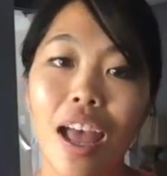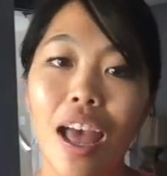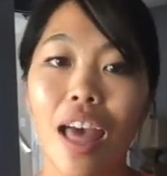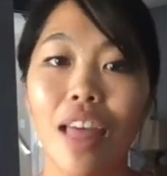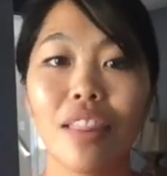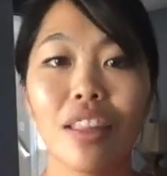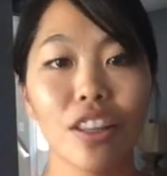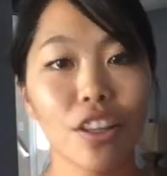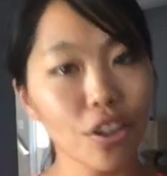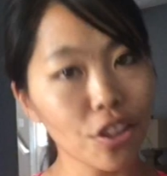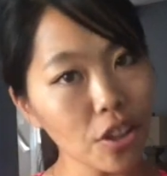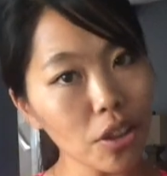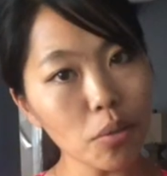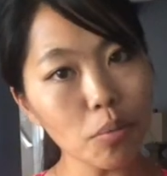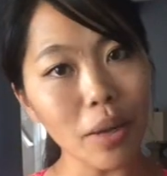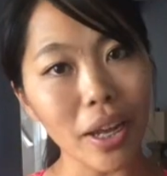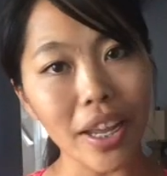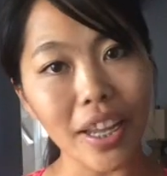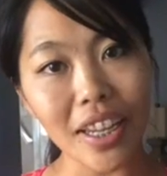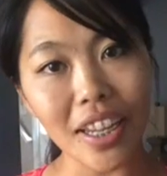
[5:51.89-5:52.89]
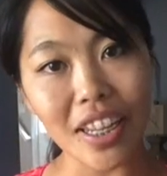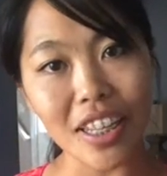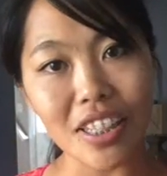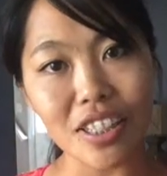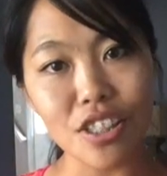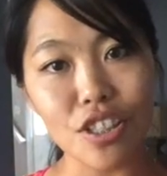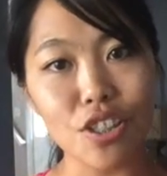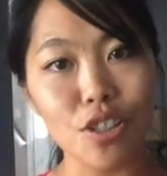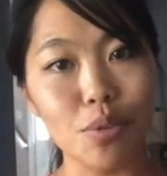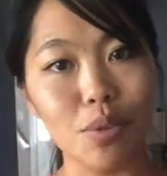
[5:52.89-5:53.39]
And then the third way
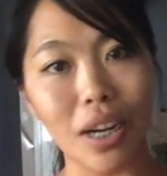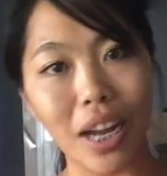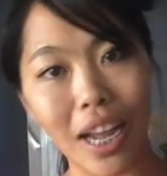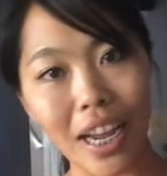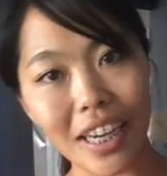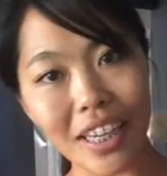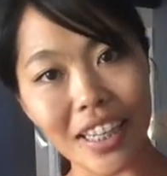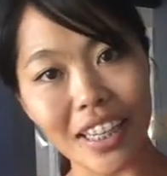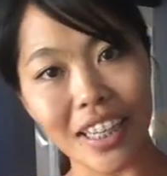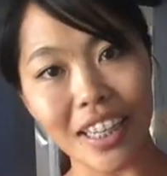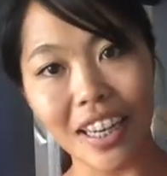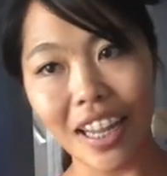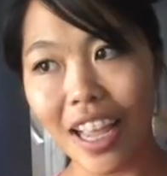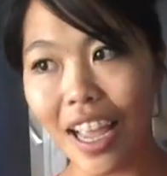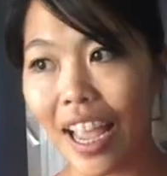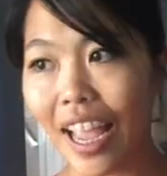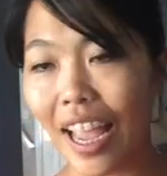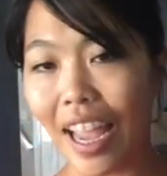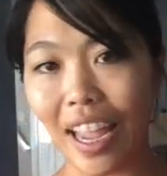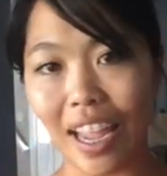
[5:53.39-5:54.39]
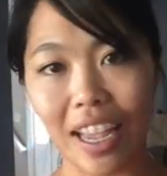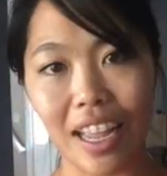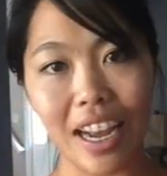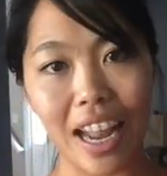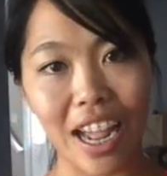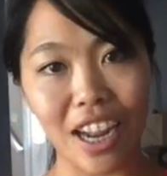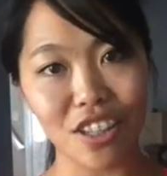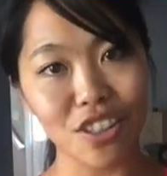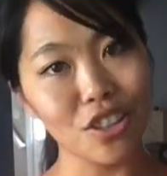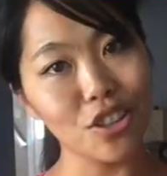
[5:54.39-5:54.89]
is to do what I did and
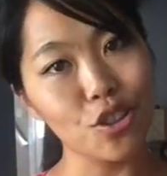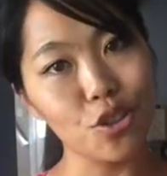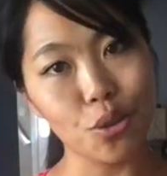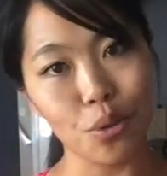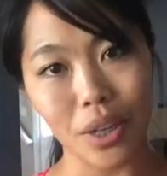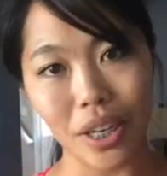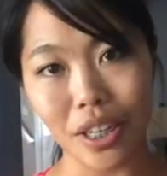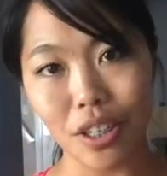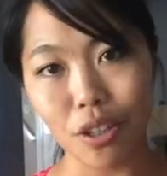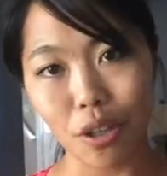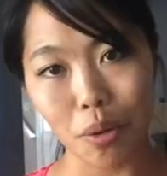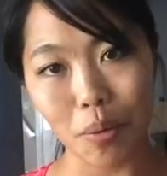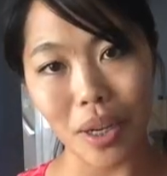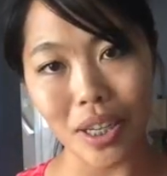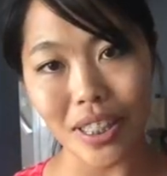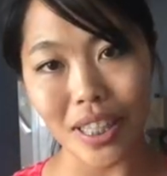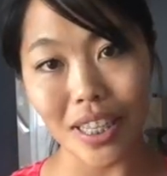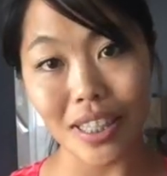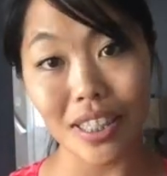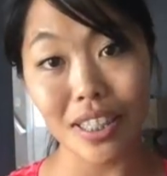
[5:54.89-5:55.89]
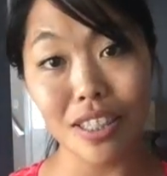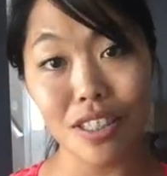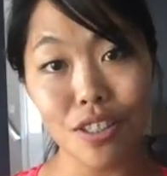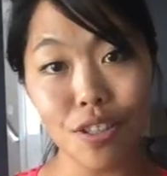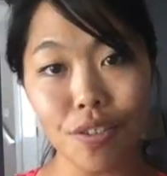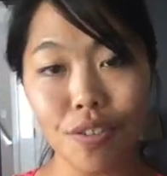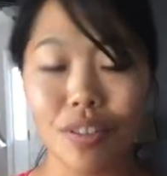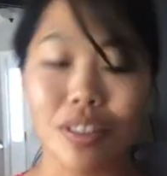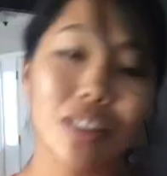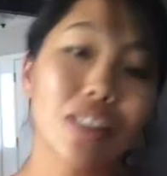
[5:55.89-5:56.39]
actually join Norwex as a
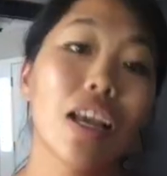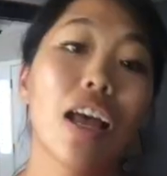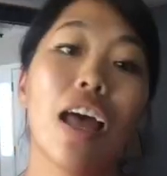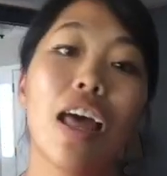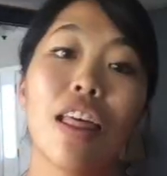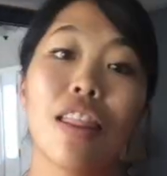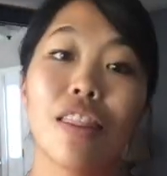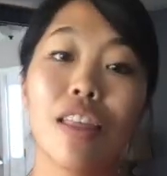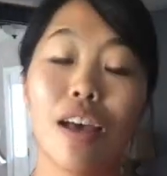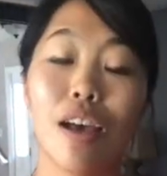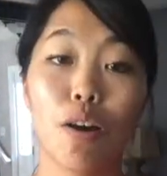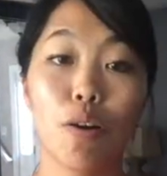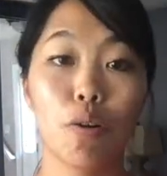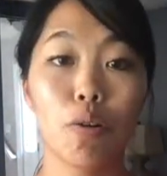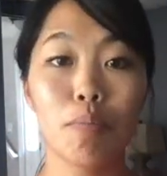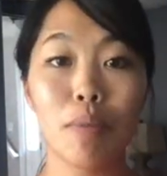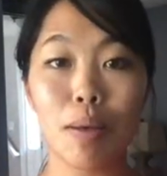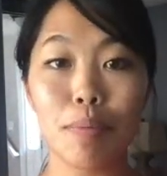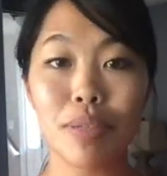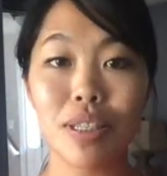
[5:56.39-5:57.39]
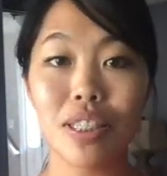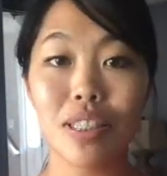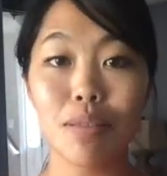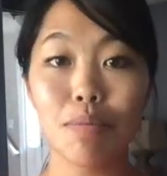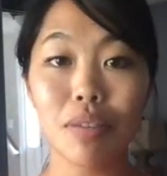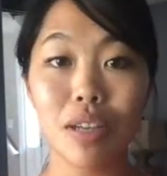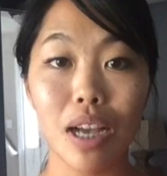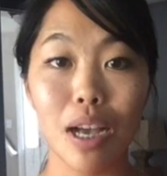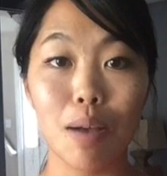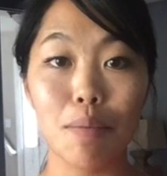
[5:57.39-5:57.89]
consultant. The whole mop
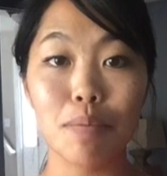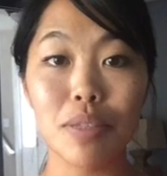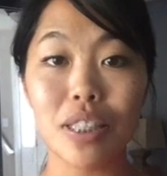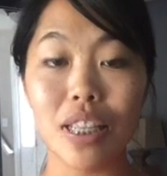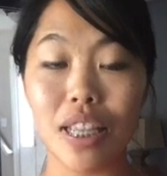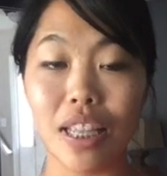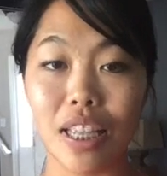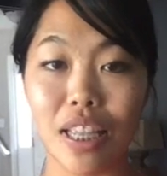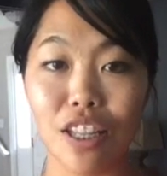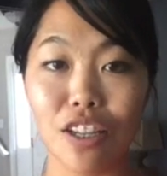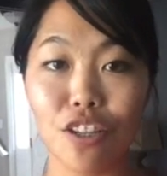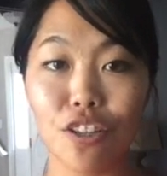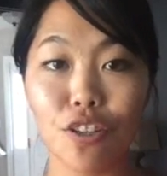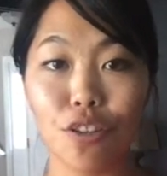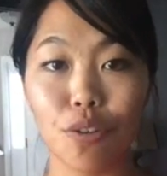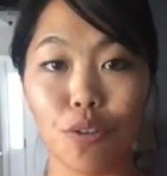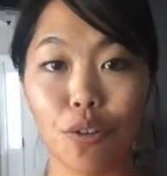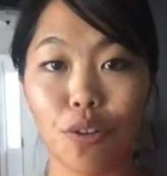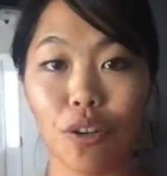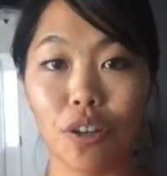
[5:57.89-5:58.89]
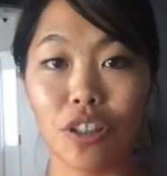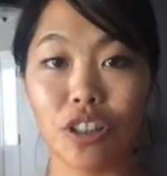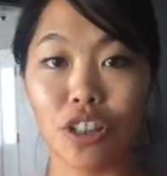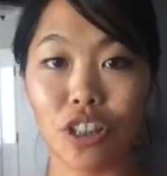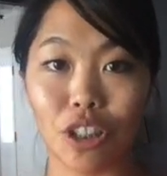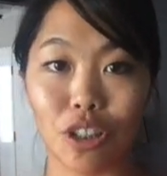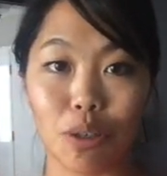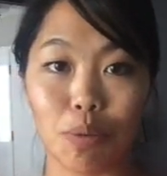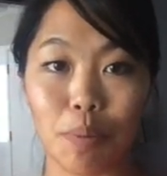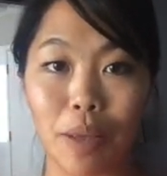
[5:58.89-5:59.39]
system comes in your
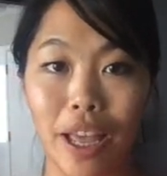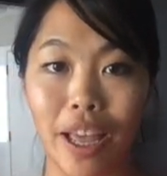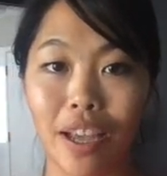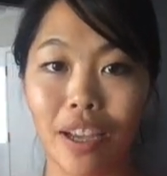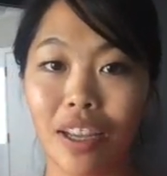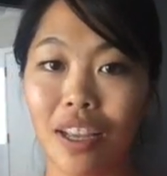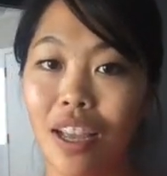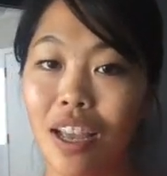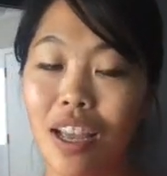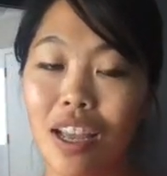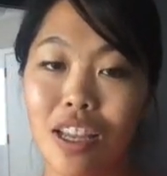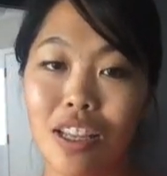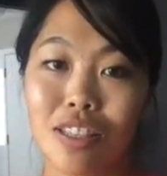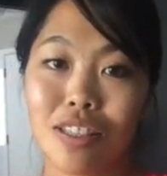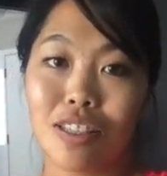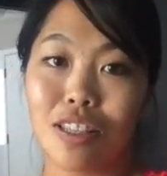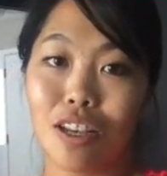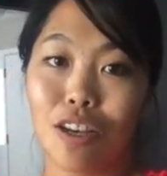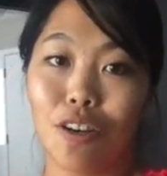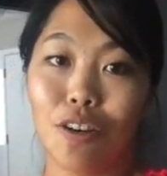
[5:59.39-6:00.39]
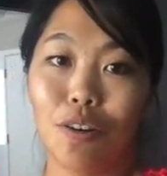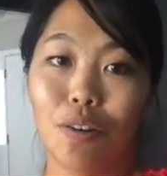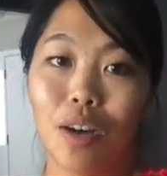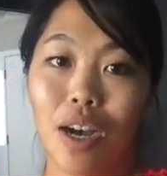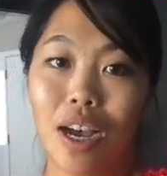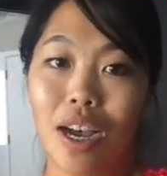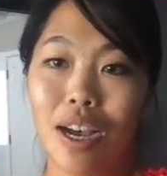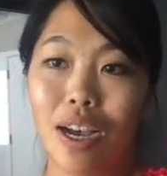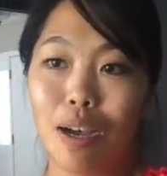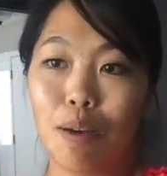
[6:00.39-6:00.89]
starter pack, so
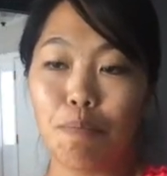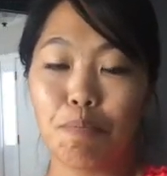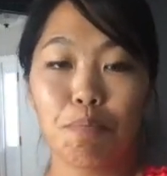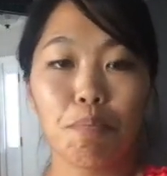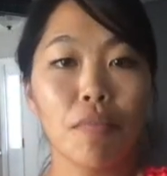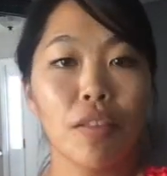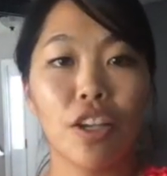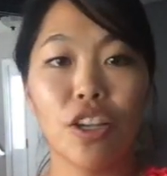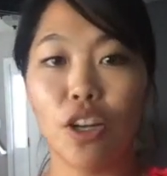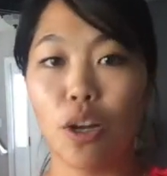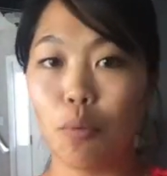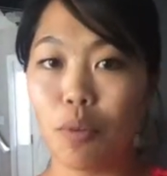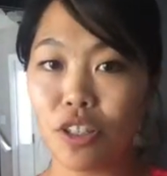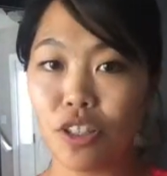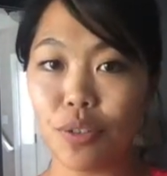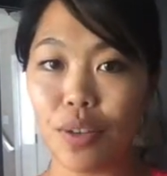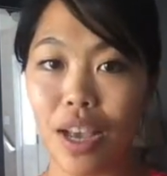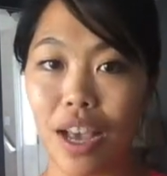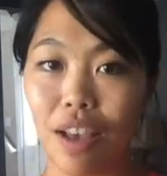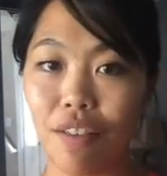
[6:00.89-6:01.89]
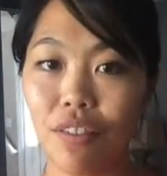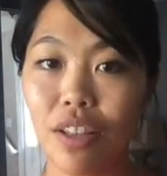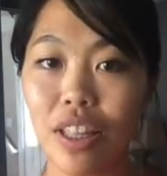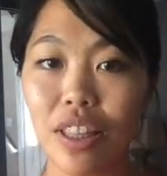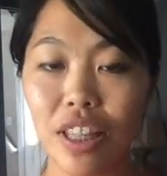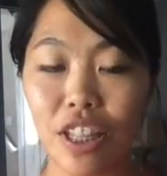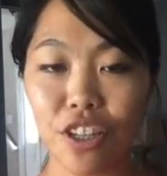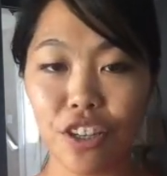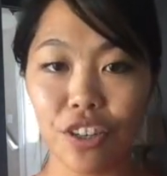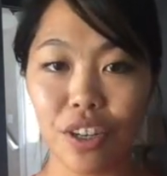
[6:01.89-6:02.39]
you know, once you have
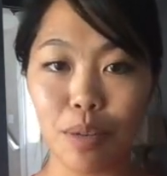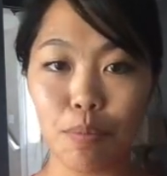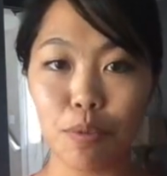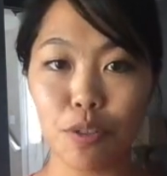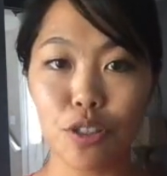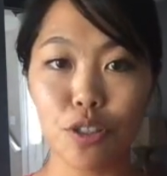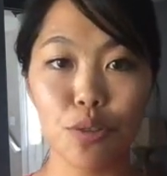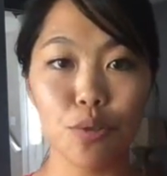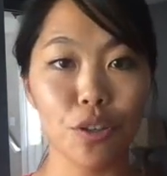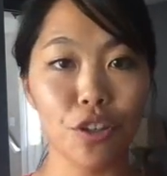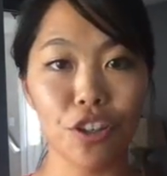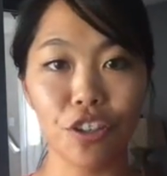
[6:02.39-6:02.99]
it, then you're able to